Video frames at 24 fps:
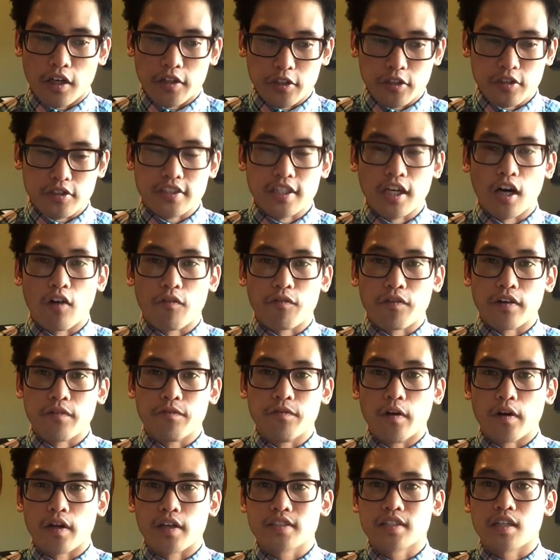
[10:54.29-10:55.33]
yourself and
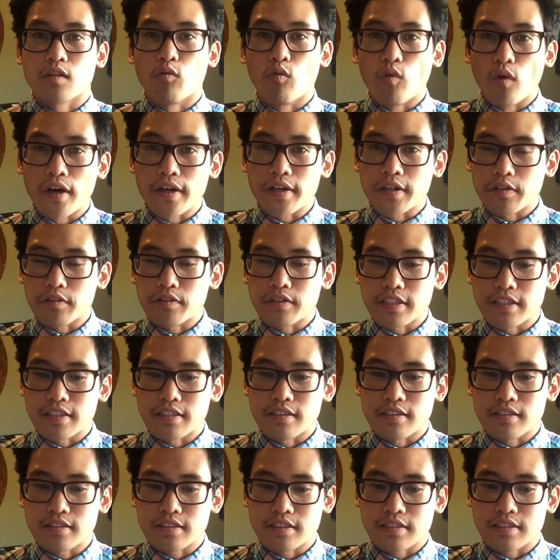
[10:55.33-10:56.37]
focus on what you
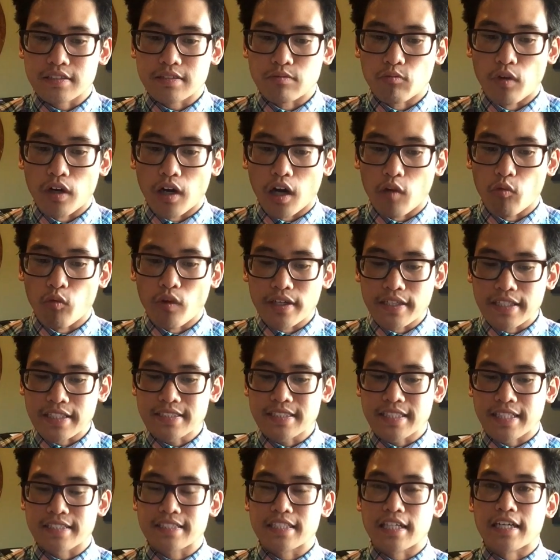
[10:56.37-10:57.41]
need, on what needs
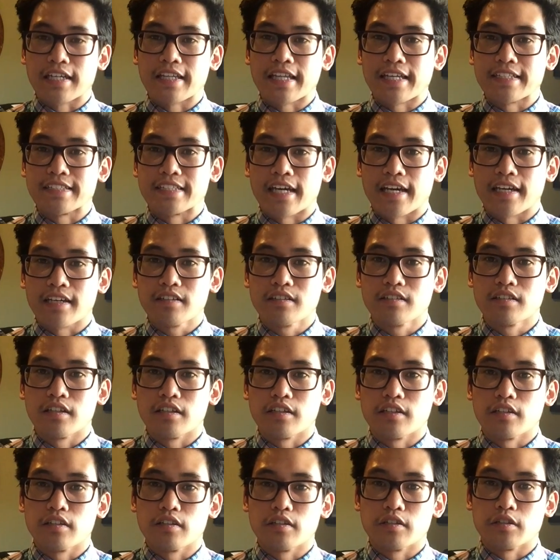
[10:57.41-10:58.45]
to get done in that day.
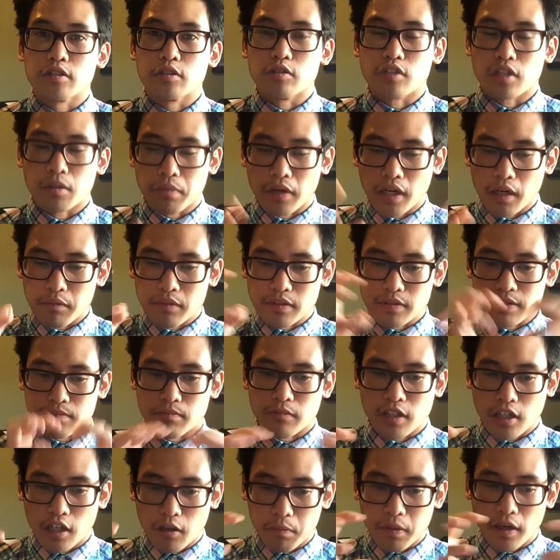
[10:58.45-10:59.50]
You
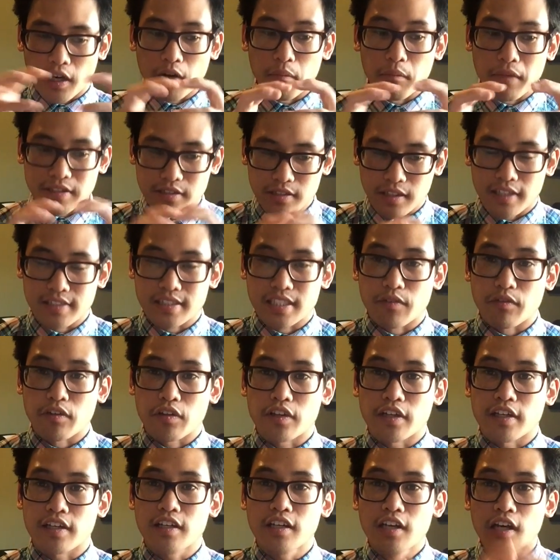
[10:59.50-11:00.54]
compartmentalize
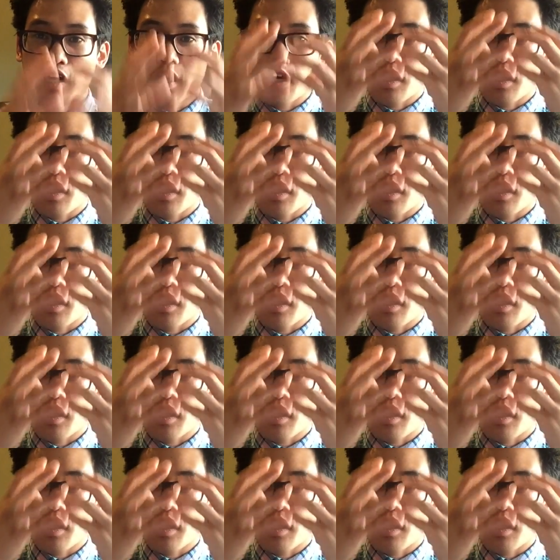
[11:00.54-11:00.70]
everything,